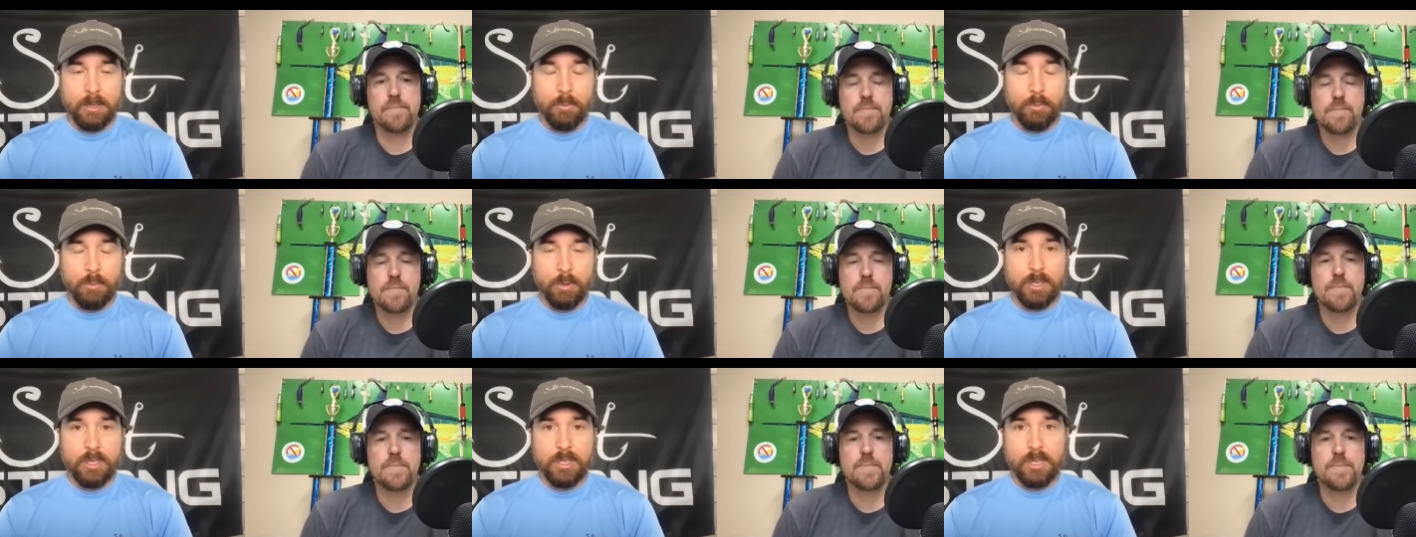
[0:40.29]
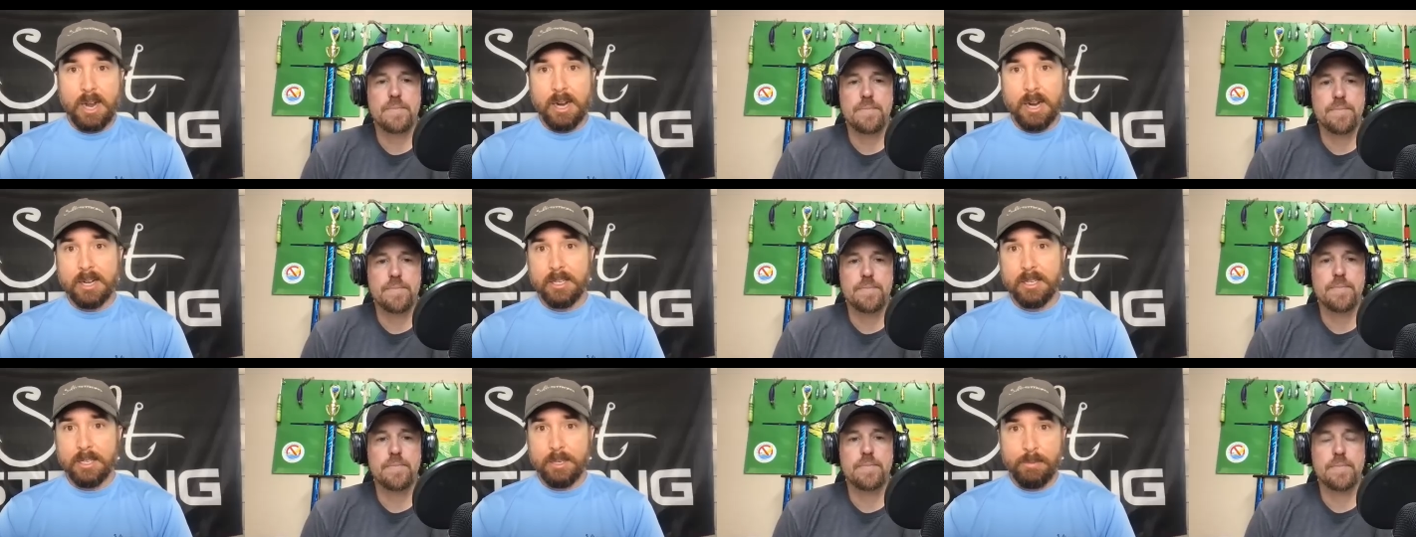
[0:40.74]
Speaker 1: was
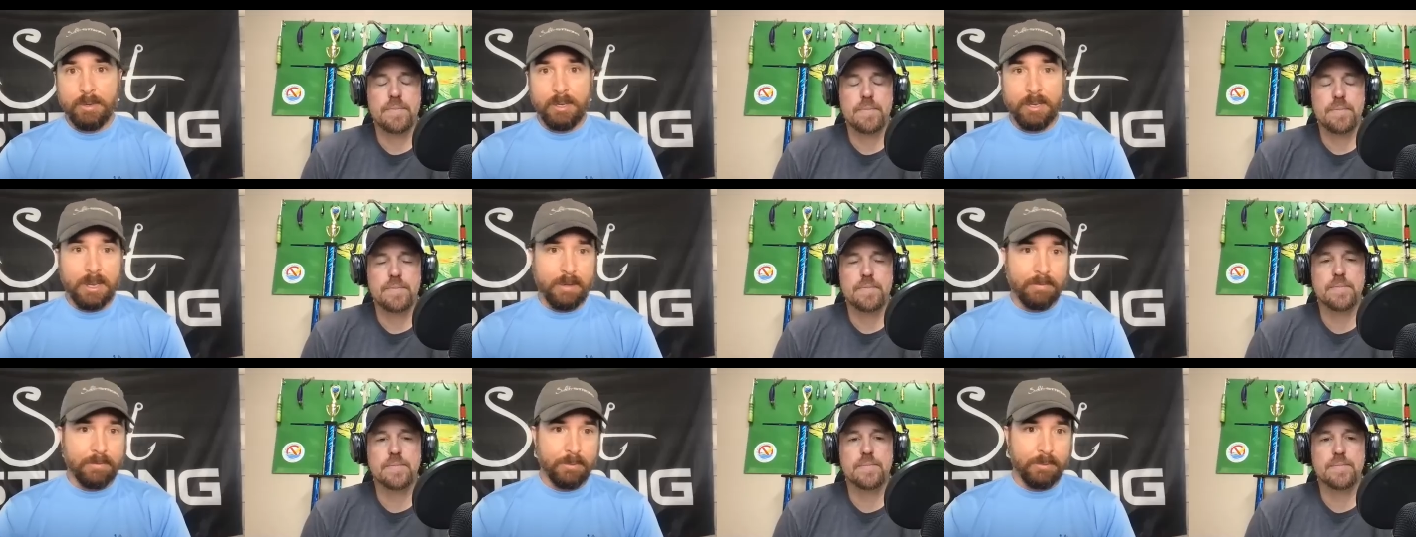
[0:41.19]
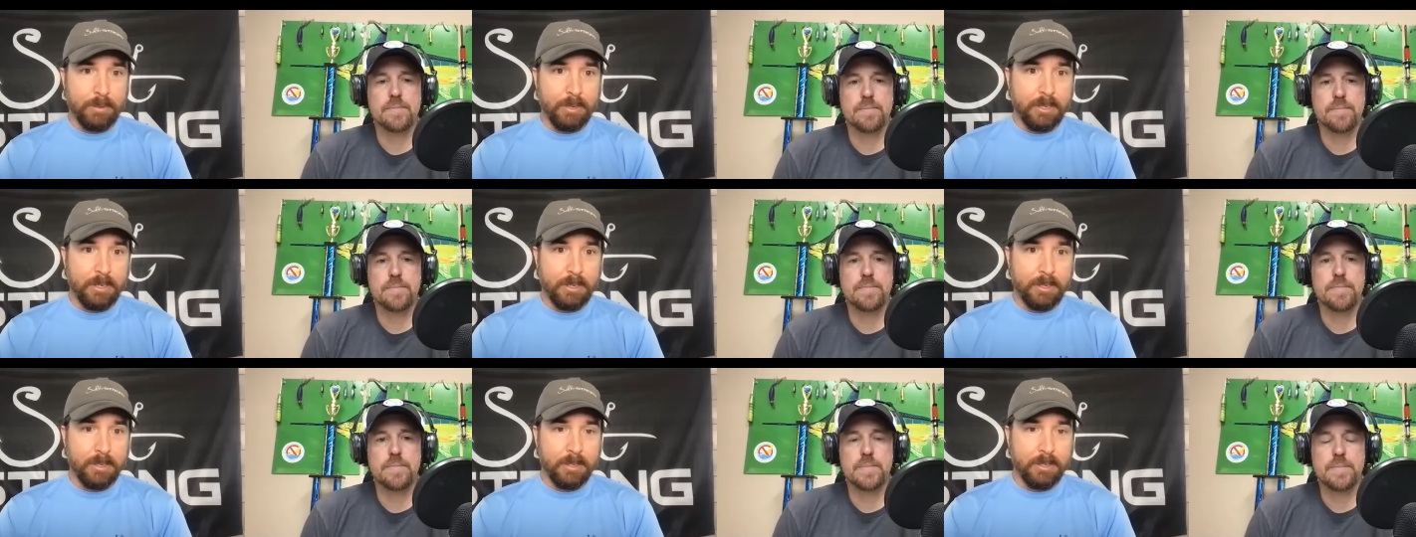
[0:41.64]
shocking to me after
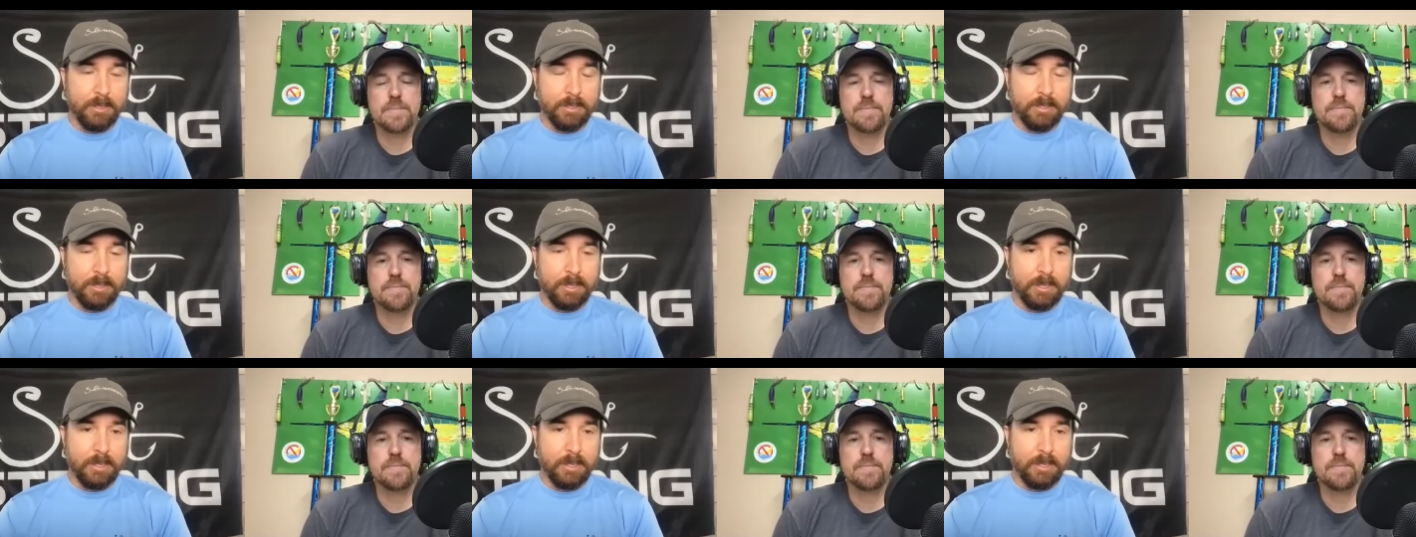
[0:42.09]
reading,